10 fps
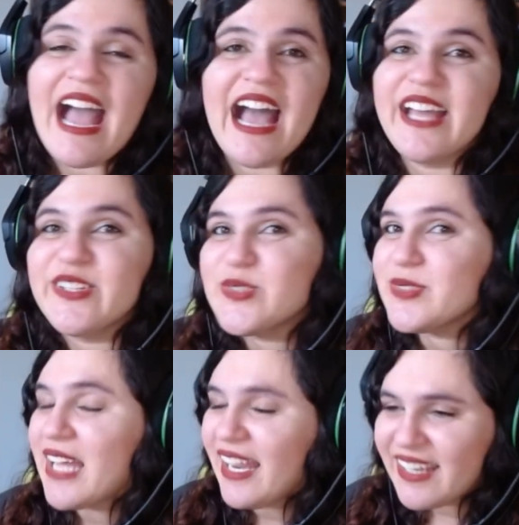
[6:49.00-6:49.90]
I do
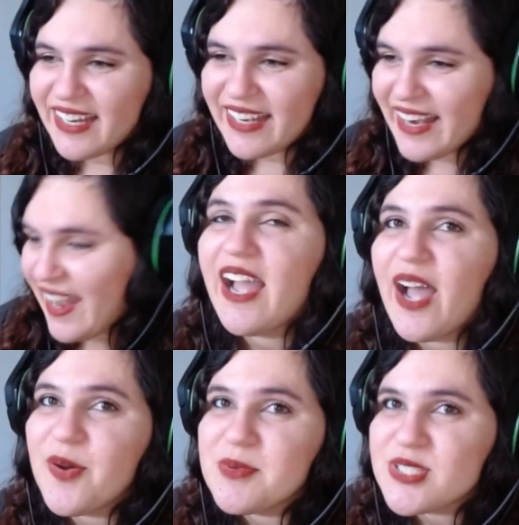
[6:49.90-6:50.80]
not care
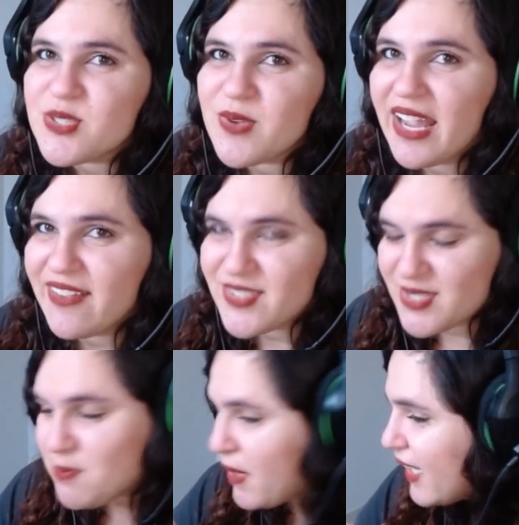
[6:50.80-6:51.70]
how much do I have to
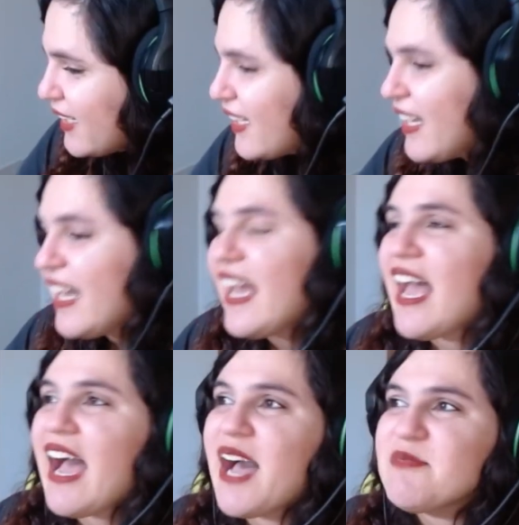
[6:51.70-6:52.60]
spend.
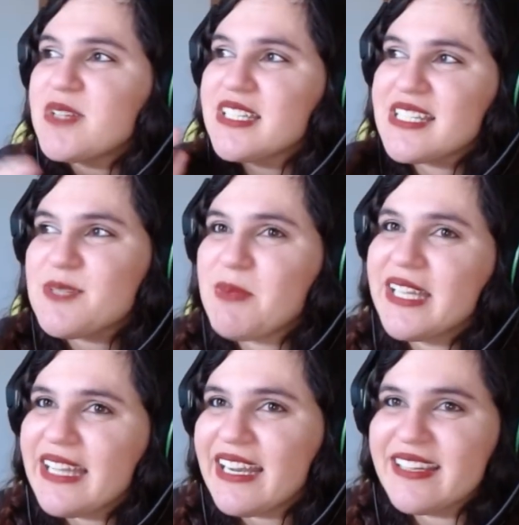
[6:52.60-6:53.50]
I'm gonna
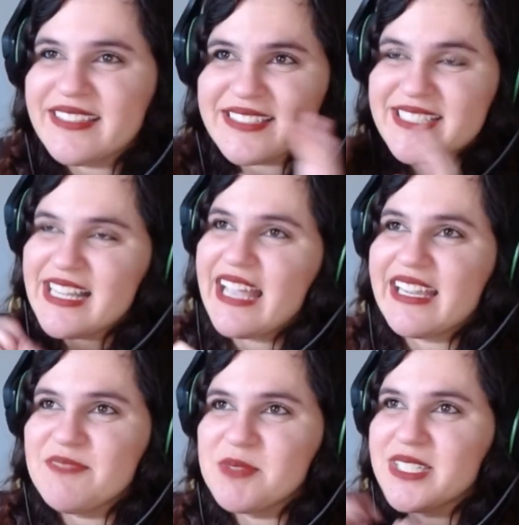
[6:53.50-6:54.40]
spend there, and like
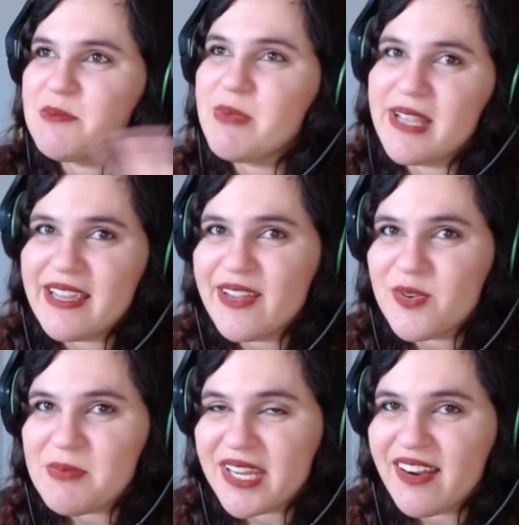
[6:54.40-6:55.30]
I'm gonna play
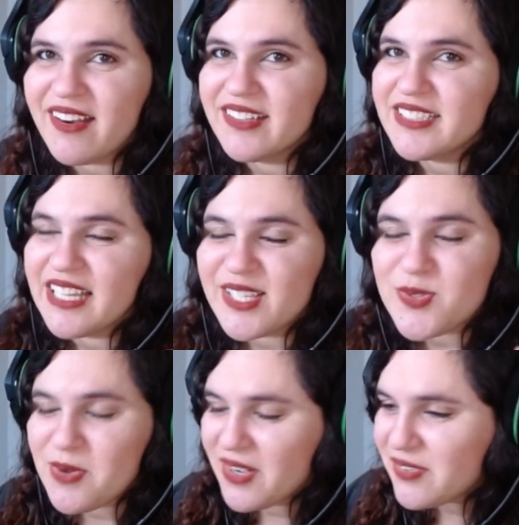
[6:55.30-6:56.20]
on my card in like
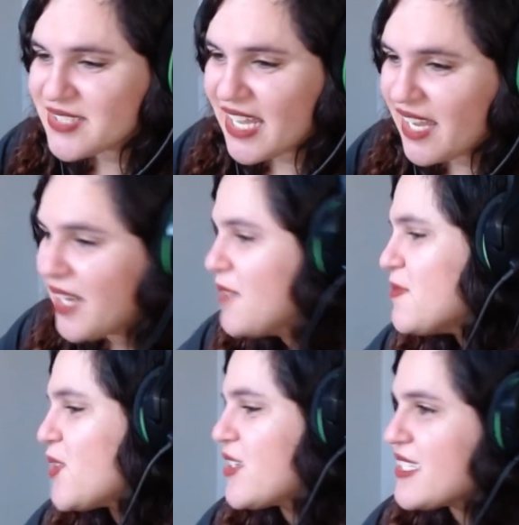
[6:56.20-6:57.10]
12
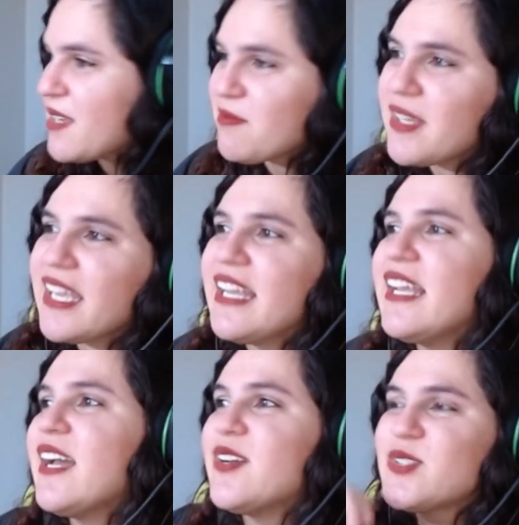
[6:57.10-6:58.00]
times or
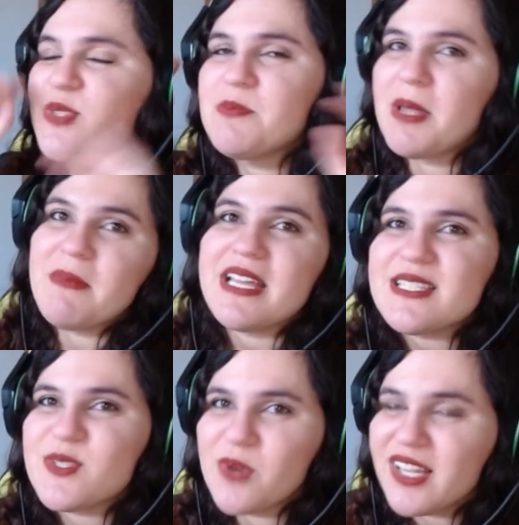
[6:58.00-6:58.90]
something. I'll do my
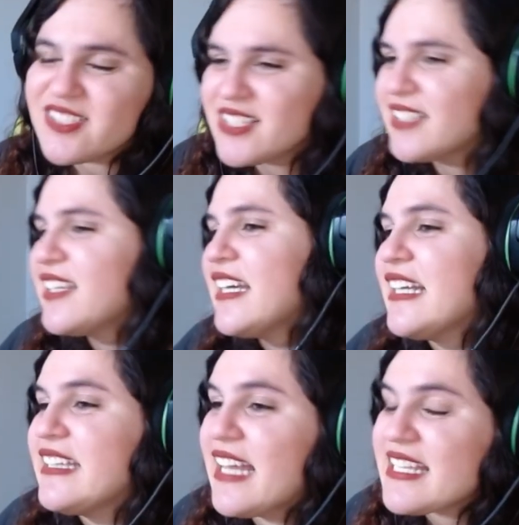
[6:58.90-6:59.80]
best to watch it.
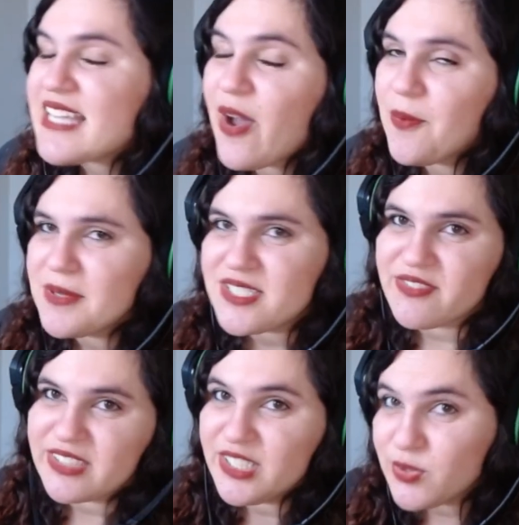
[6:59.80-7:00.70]
That's how much
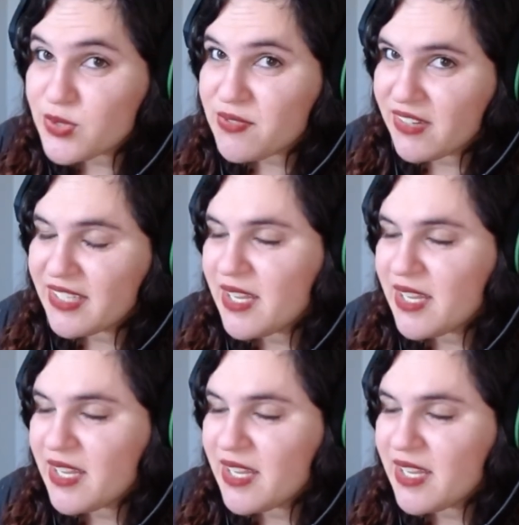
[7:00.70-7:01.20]
of a huge fan